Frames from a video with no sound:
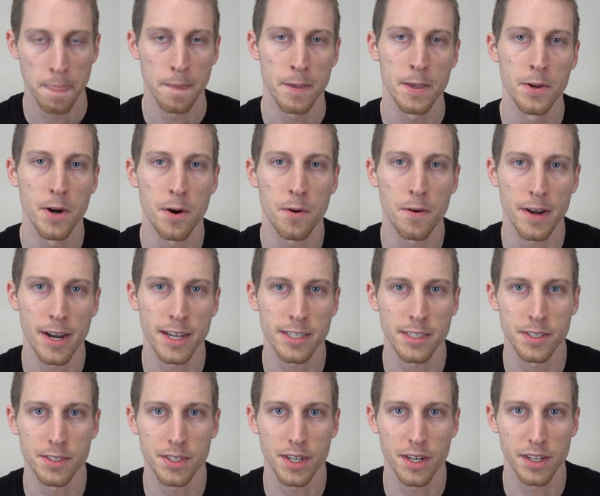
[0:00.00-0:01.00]
You don't
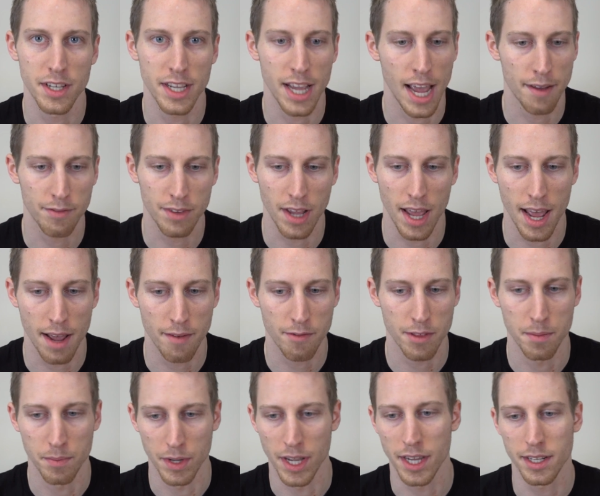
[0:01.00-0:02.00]
necessarily have to have
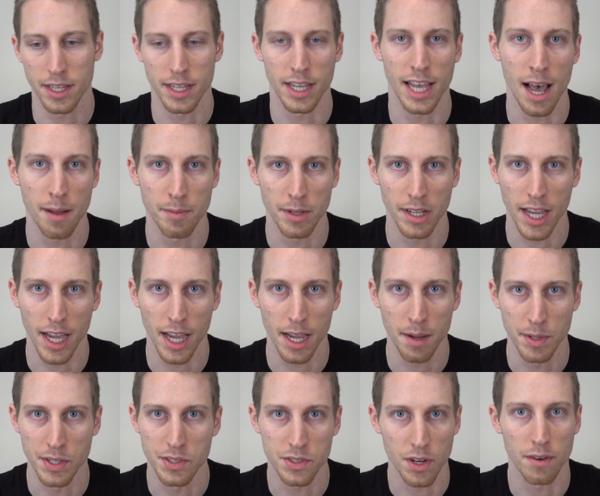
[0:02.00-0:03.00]
them get to the Goblin
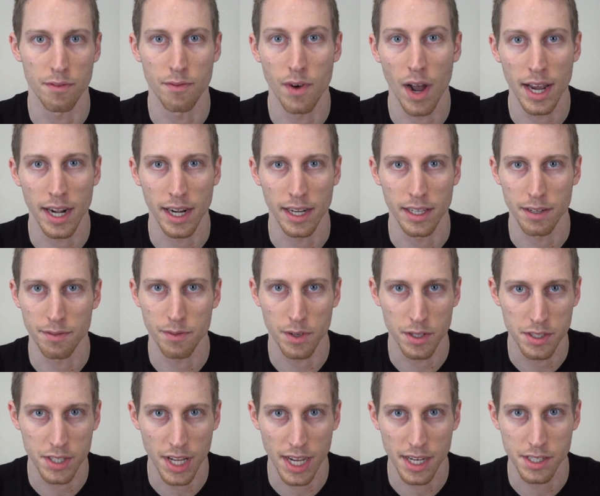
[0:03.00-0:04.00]
Cave and start fighting in the
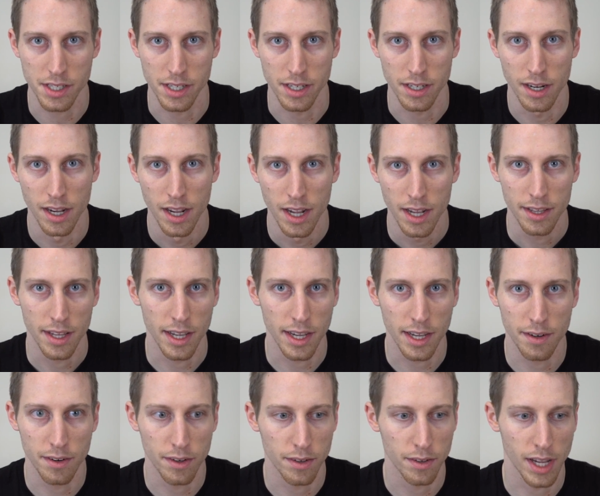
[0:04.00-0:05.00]
first session. They
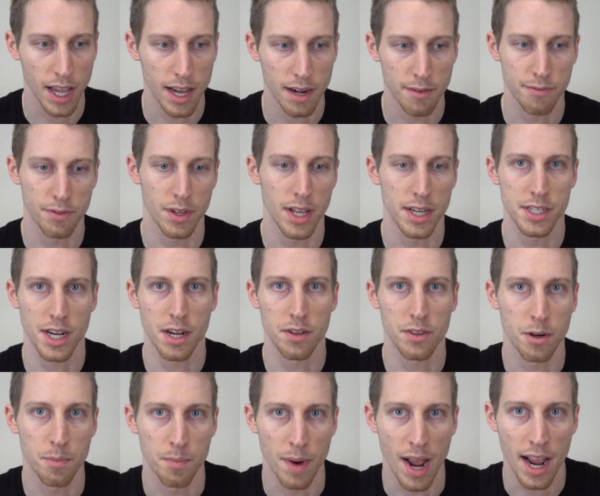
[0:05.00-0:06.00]
can kind of flesh out
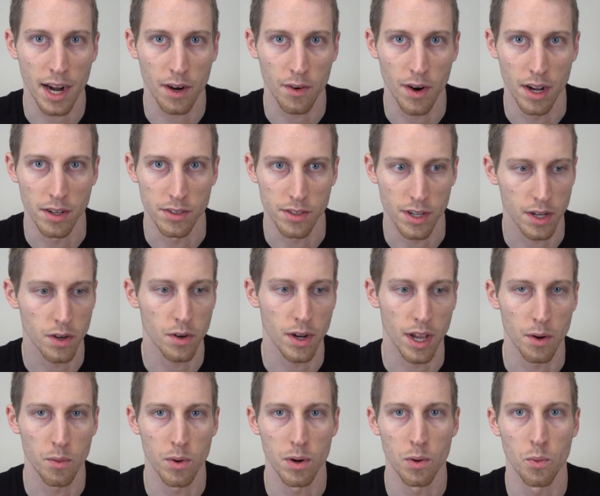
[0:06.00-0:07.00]
their backgrounds.
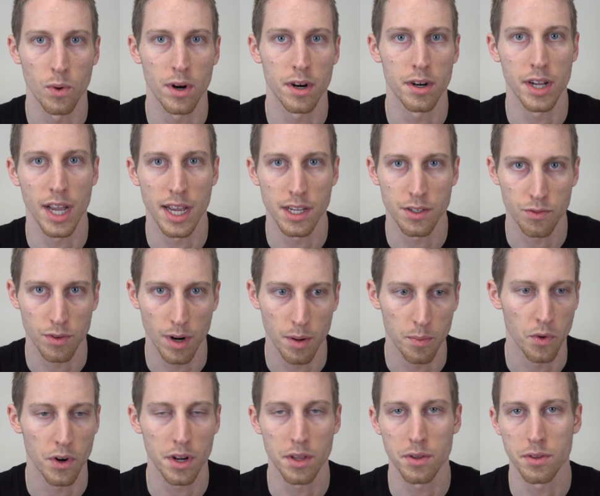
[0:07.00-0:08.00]
Okay, well, where are you guys
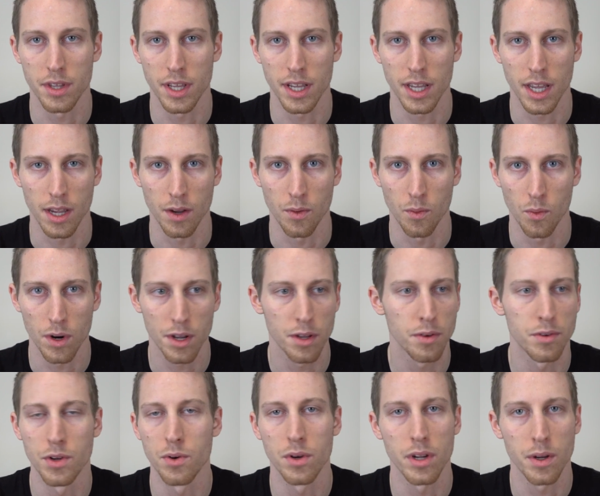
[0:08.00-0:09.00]
from? What are you thinking? What are
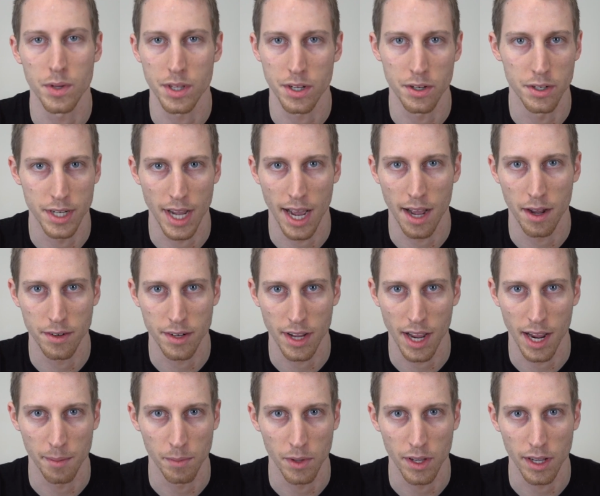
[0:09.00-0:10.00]
you doing with your
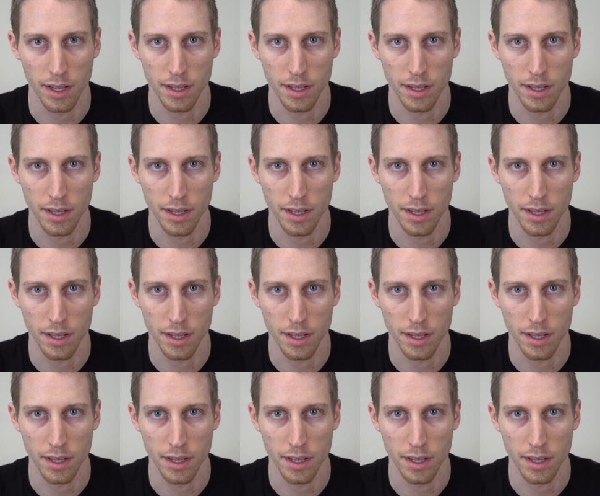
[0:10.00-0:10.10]
downtime?